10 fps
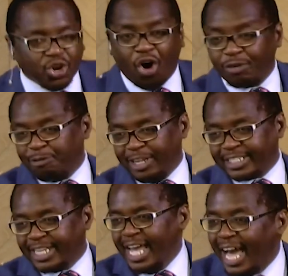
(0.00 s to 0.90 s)

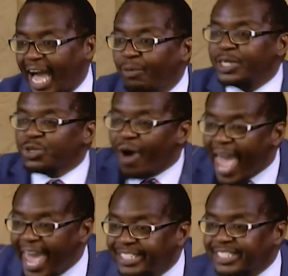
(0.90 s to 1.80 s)
conflict. I want to
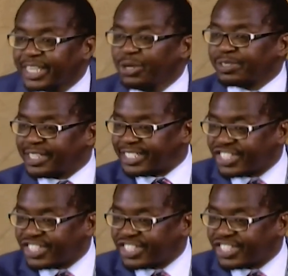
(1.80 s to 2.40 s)
execute this